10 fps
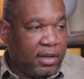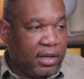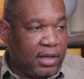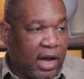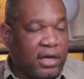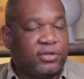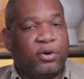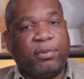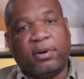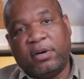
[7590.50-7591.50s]
in
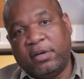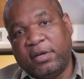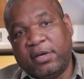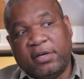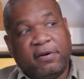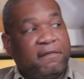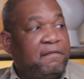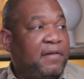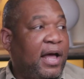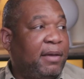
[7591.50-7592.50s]
October,
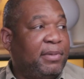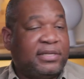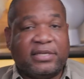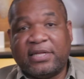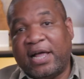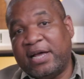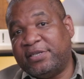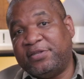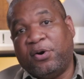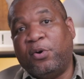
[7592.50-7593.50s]
flying business
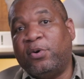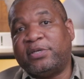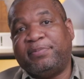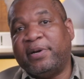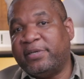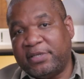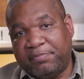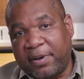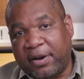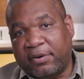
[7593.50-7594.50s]
class, the whole experience is
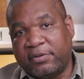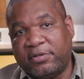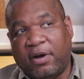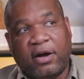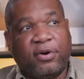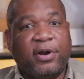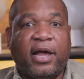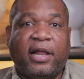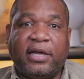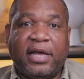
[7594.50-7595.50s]
better. So I'll go
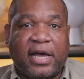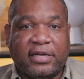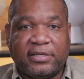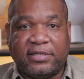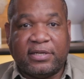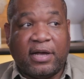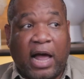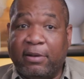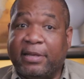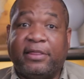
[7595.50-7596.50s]
to LAX.
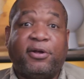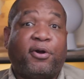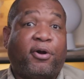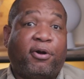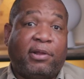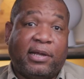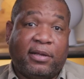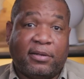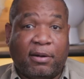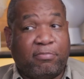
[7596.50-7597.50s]
I'll get there early.
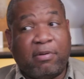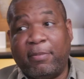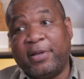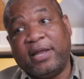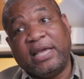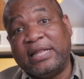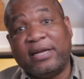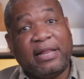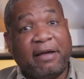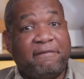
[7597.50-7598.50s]
I'm probably going to get
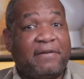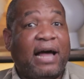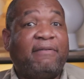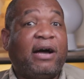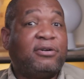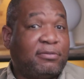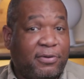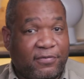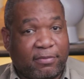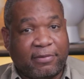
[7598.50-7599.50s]
there like 5 hours
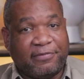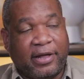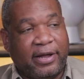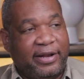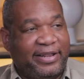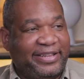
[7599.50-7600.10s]
before my flight.